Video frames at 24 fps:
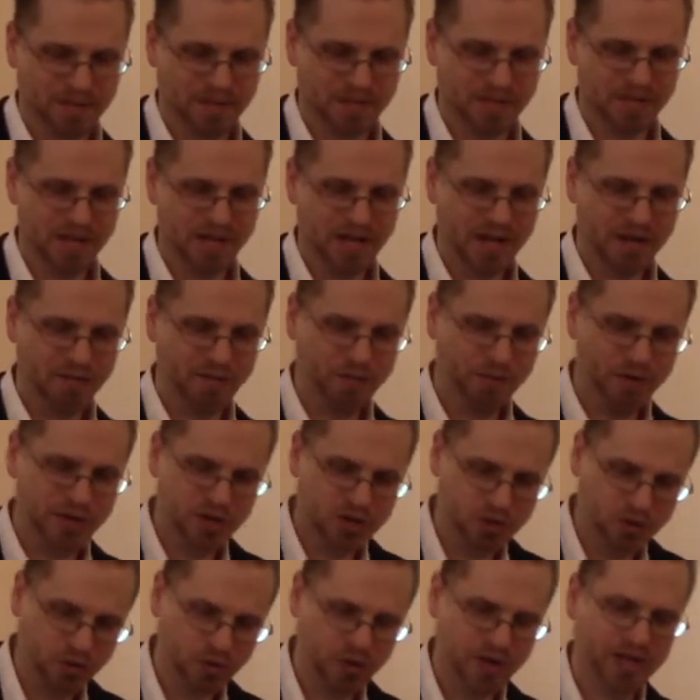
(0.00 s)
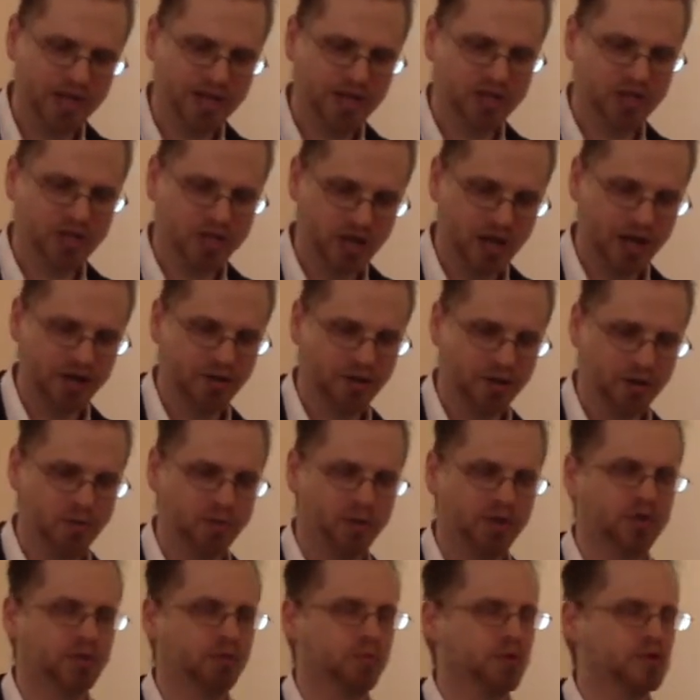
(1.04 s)
See, if we treat each other
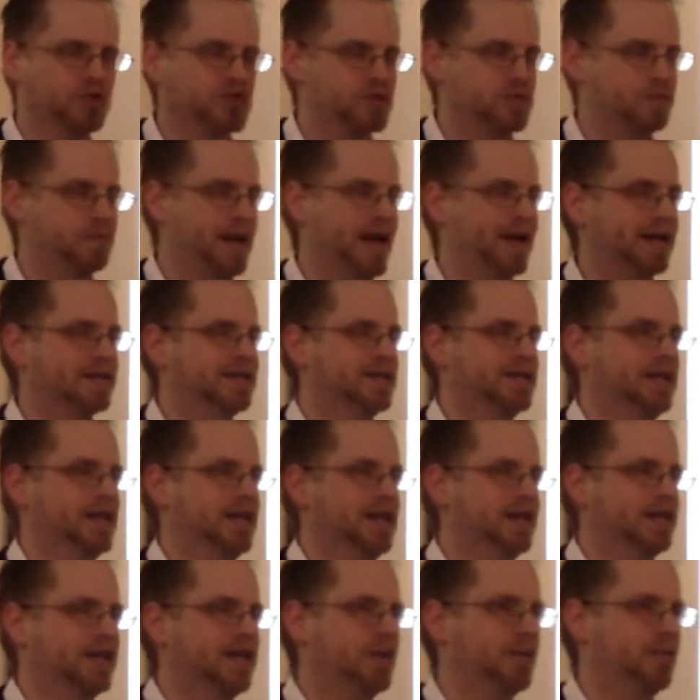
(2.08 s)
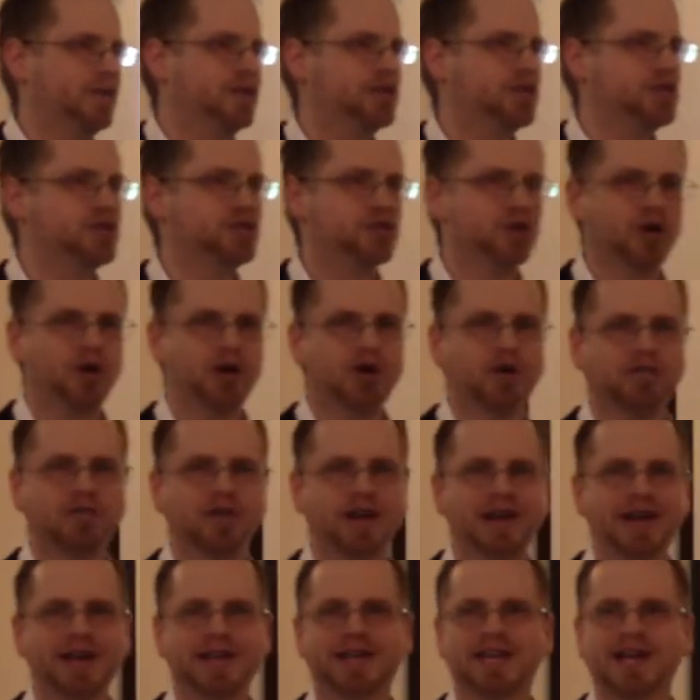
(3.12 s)
with the respect that we
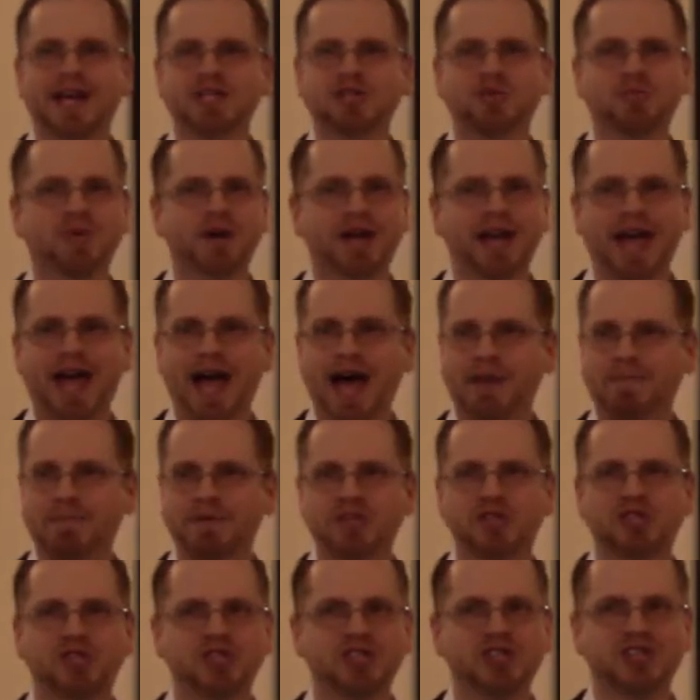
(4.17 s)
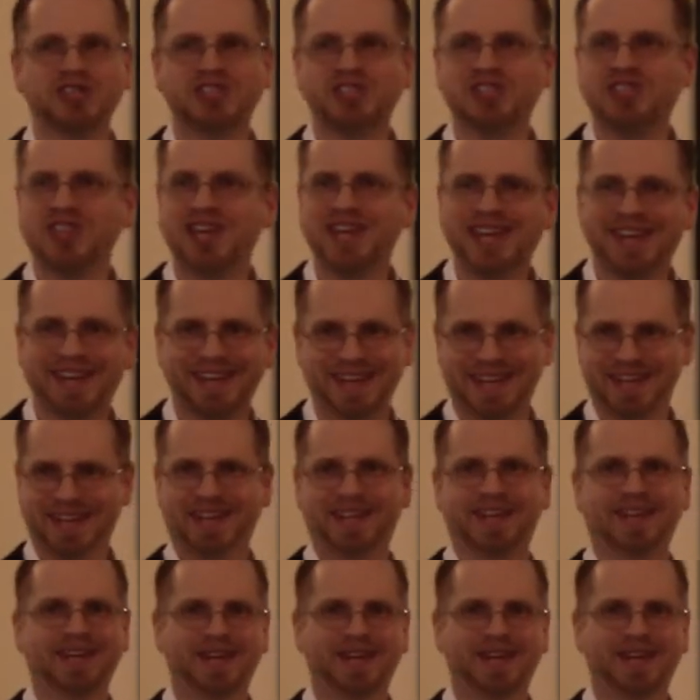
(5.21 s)
deserve, guess what happens to sin?